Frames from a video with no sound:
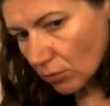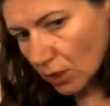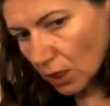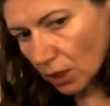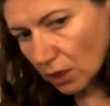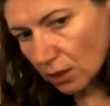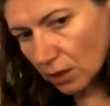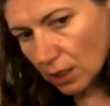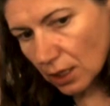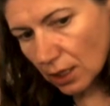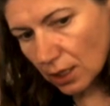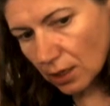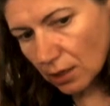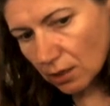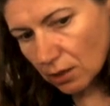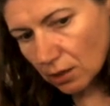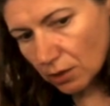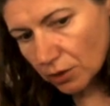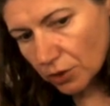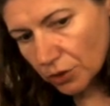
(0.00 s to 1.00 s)
And
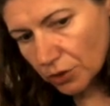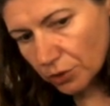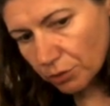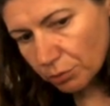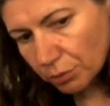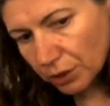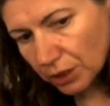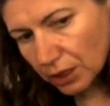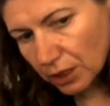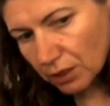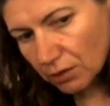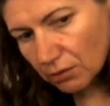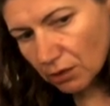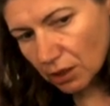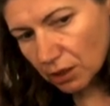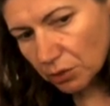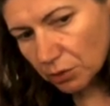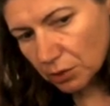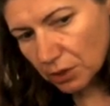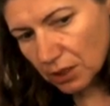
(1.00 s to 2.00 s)
then you can play
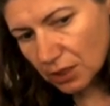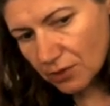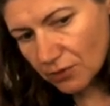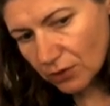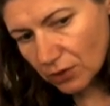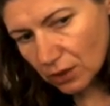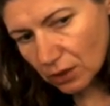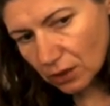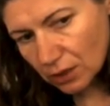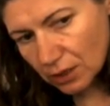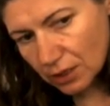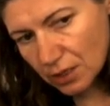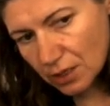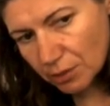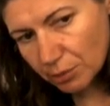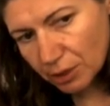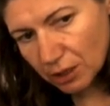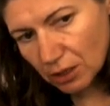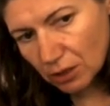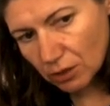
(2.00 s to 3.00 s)
around with this for a little
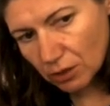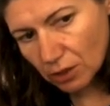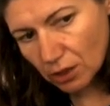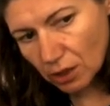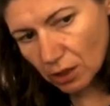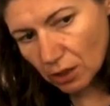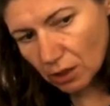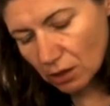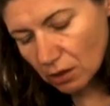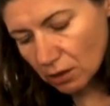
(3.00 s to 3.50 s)
bit longer.